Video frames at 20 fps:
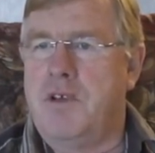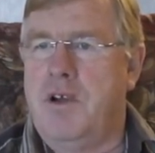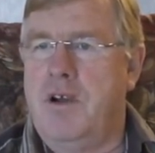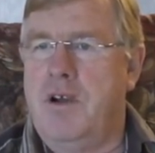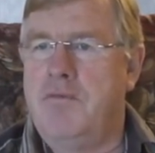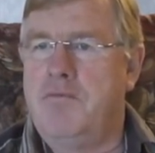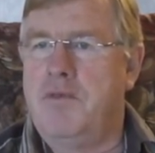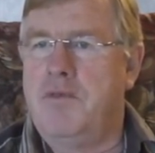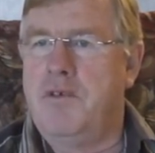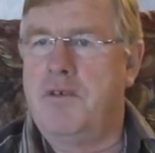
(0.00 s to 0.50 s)

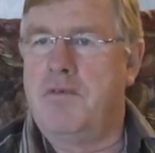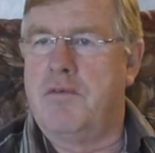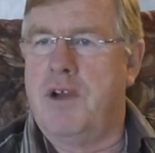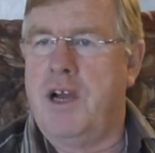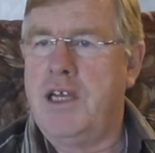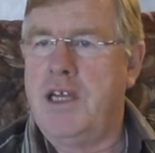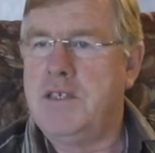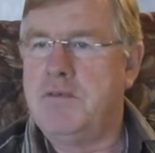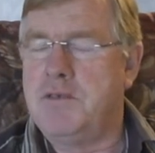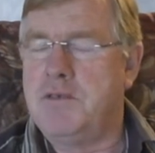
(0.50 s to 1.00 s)
I've bought
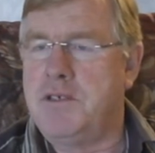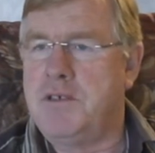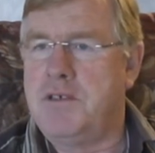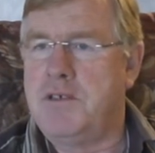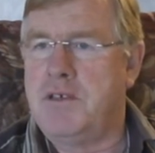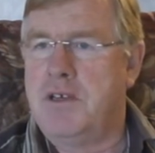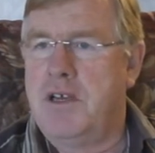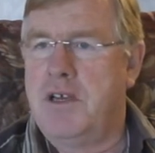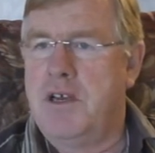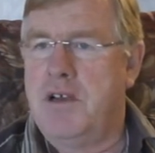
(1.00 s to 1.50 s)

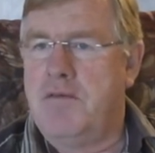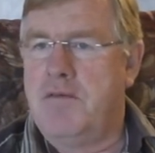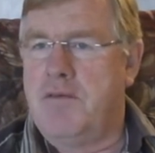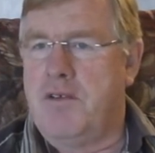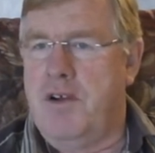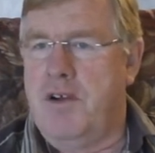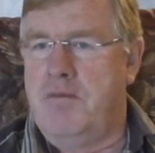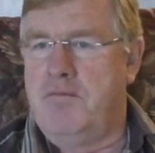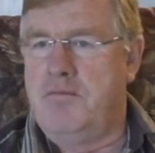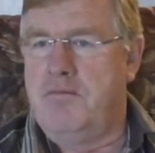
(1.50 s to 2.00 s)
raspberries
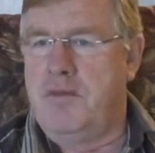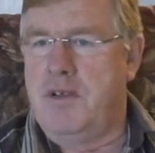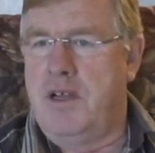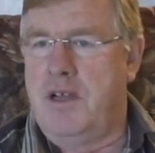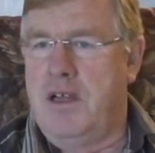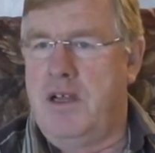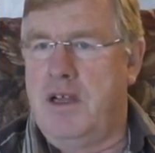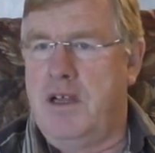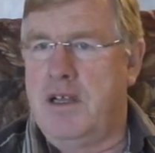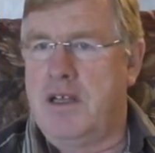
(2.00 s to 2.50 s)
from
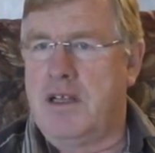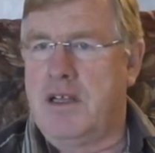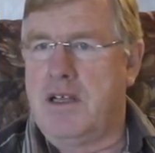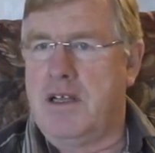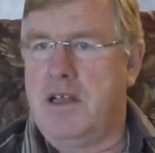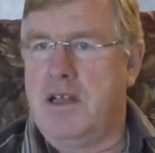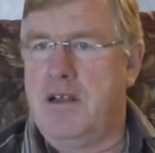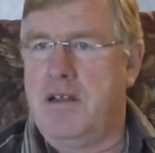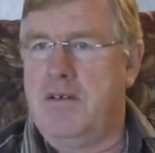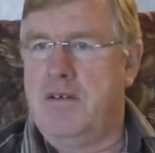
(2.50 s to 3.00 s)

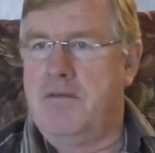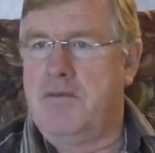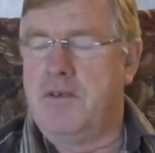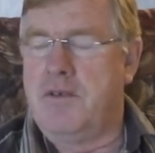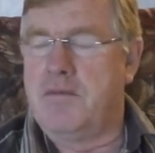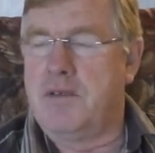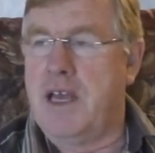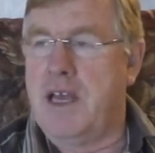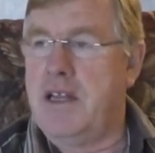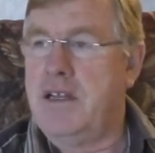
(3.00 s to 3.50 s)

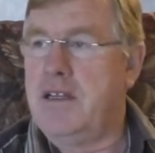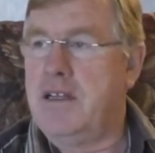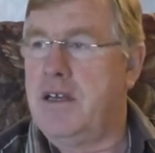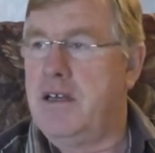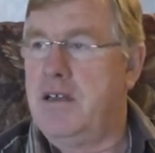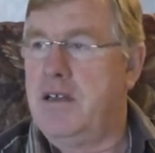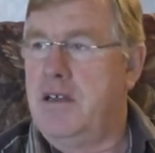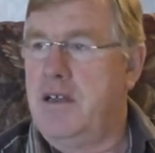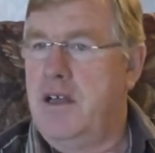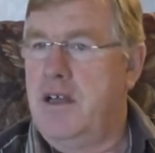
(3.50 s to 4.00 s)
Canada.